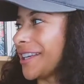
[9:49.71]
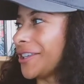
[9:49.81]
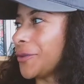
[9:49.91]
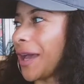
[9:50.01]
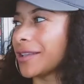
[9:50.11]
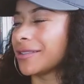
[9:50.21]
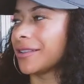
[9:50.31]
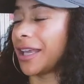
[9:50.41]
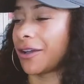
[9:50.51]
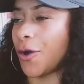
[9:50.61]
Like, you had
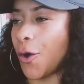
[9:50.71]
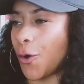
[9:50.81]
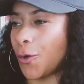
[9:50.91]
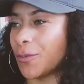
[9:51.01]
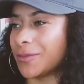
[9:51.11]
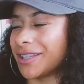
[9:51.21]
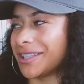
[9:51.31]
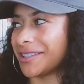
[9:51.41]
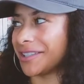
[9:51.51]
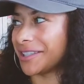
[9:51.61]
like a home,
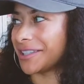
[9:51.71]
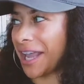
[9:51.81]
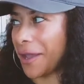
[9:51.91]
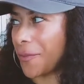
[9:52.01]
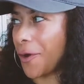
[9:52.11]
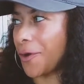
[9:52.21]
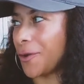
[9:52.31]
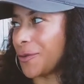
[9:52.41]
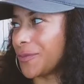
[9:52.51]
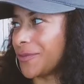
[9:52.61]
the same
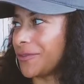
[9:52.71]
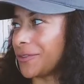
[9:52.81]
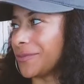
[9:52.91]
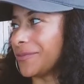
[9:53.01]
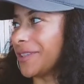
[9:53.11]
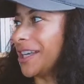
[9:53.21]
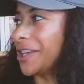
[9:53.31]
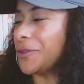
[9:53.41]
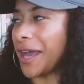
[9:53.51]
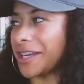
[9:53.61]
home from,
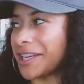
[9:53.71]
you had